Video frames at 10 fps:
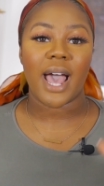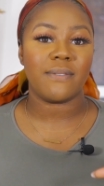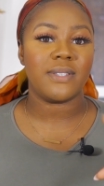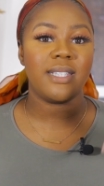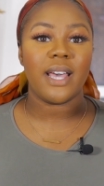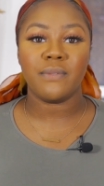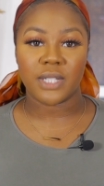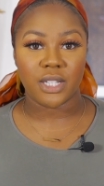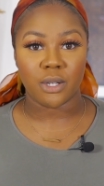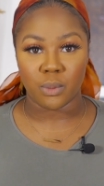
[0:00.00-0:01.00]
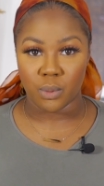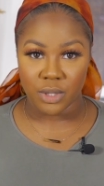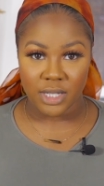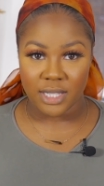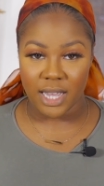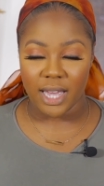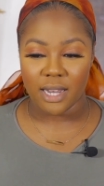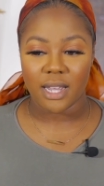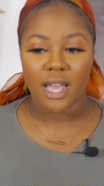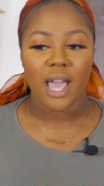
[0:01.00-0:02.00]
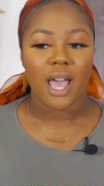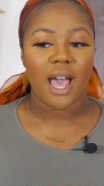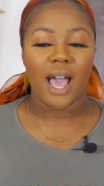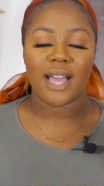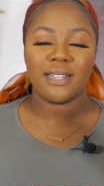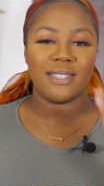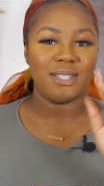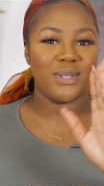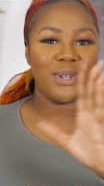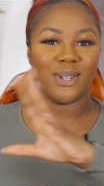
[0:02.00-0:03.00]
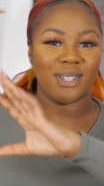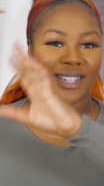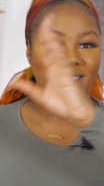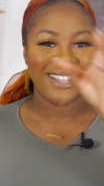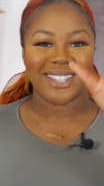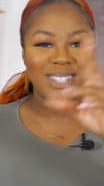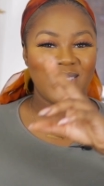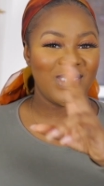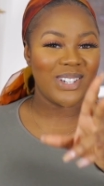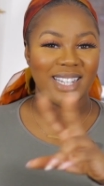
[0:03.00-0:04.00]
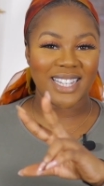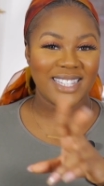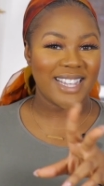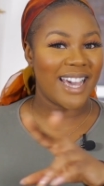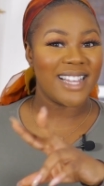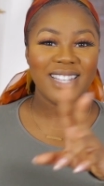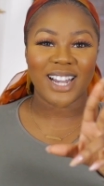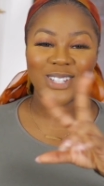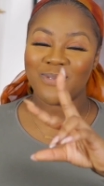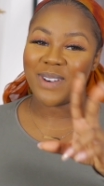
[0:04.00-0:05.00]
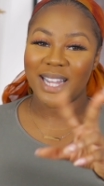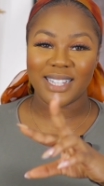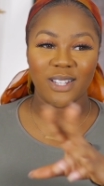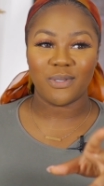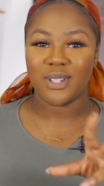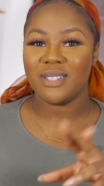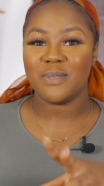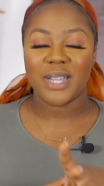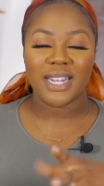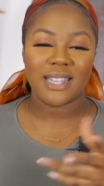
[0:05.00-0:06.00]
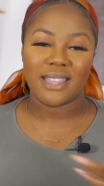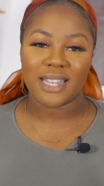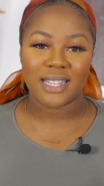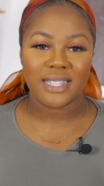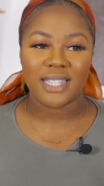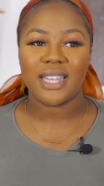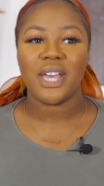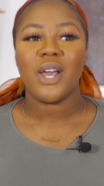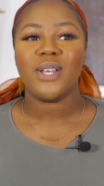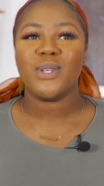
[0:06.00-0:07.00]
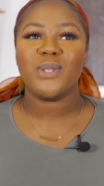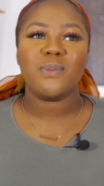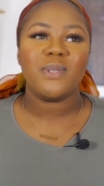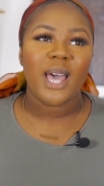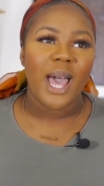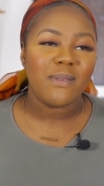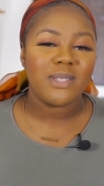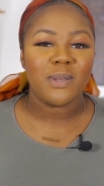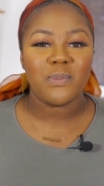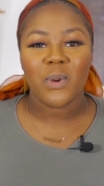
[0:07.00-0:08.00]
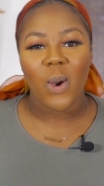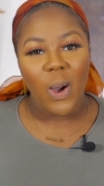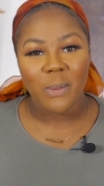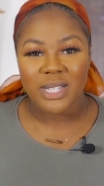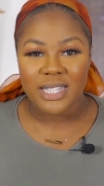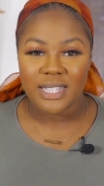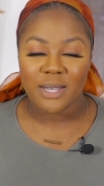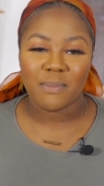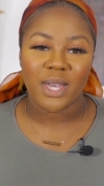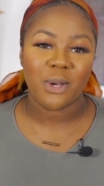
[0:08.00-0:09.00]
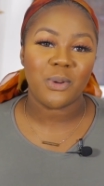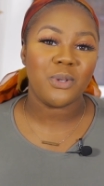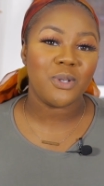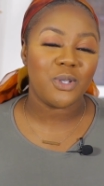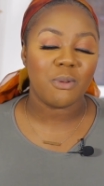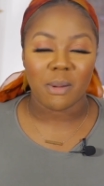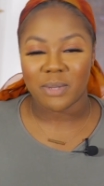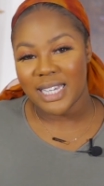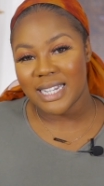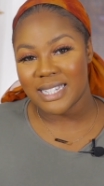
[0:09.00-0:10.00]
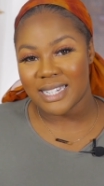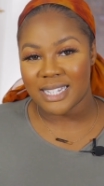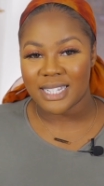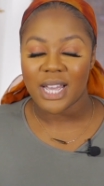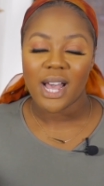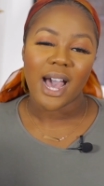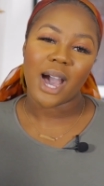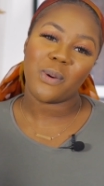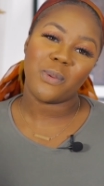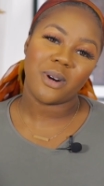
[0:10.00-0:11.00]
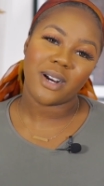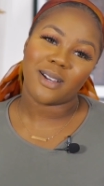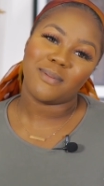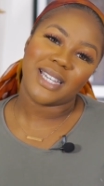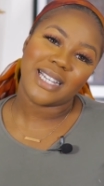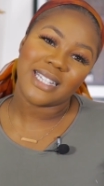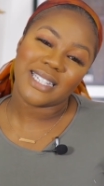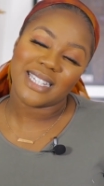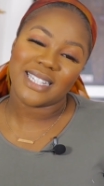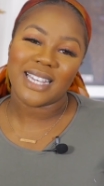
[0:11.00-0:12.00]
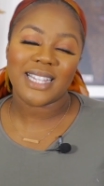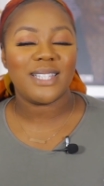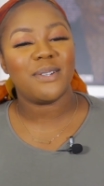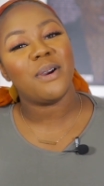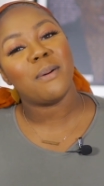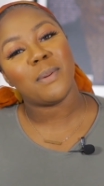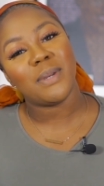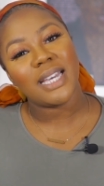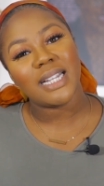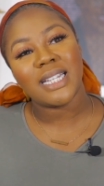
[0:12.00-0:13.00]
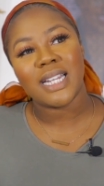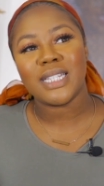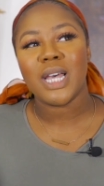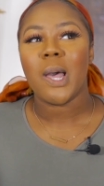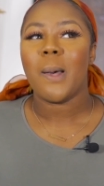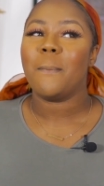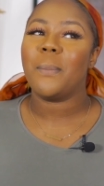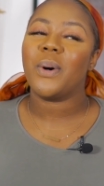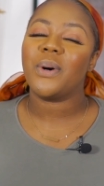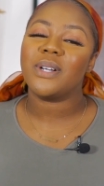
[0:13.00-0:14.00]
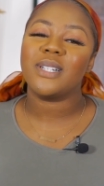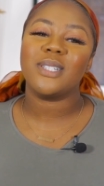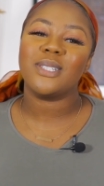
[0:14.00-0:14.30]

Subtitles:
have 70 on one side, and you know, the two other sides are battling for the remaining 30. So sometimes people come and see me, oh, YouTube, I'm killing it, At work, I'm killing it. Instagram, I'm killing it. But